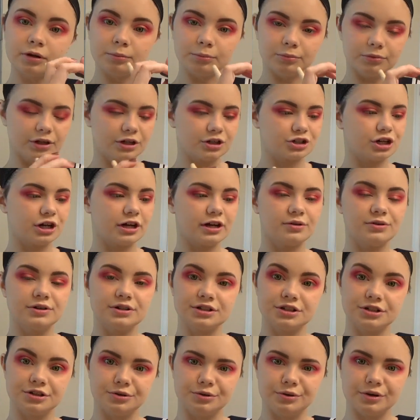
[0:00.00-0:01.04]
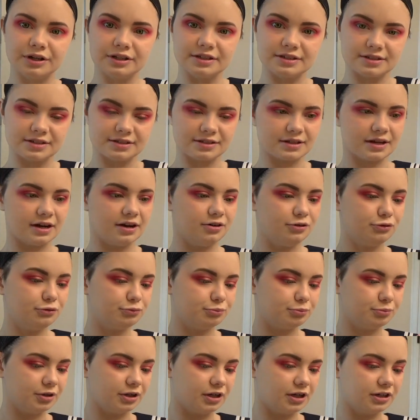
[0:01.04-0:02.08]
blush I go into is this
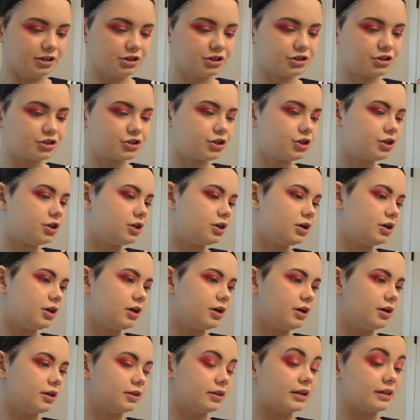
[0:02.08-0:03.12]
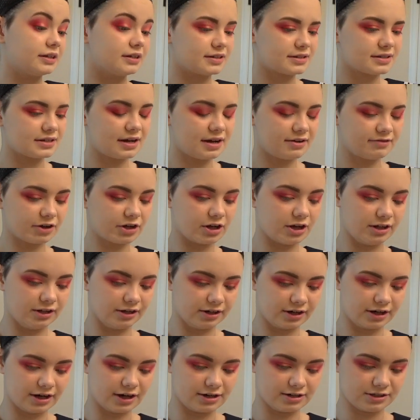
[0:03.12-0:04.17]
e.l.f. blush. It doesn't have a color
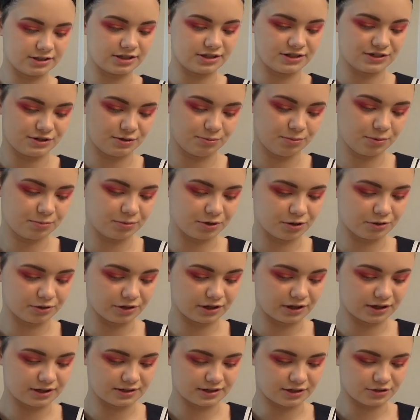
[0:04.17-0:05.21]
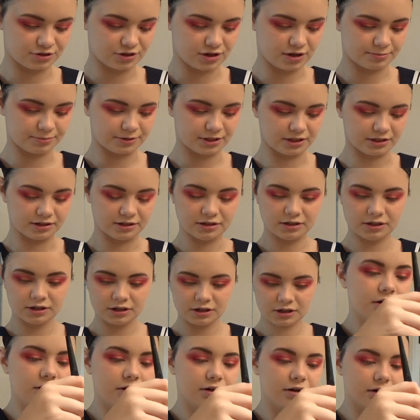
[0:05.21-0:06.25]
and it's super broken because I dropped it.
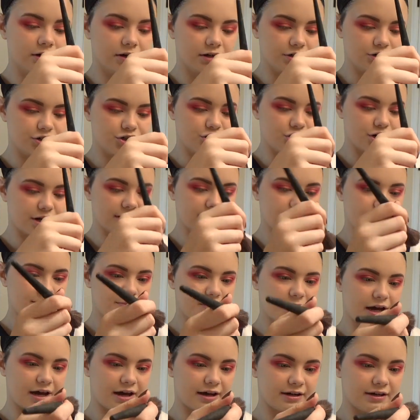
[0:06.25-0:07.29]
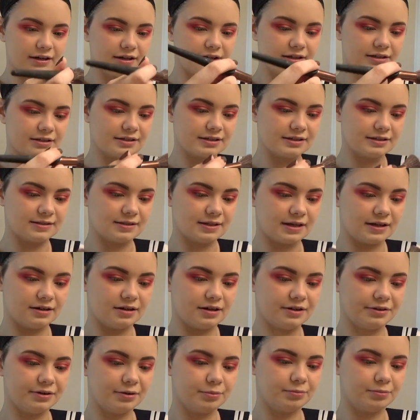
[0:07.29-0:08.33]
I'm gonna gently pat it, and since that other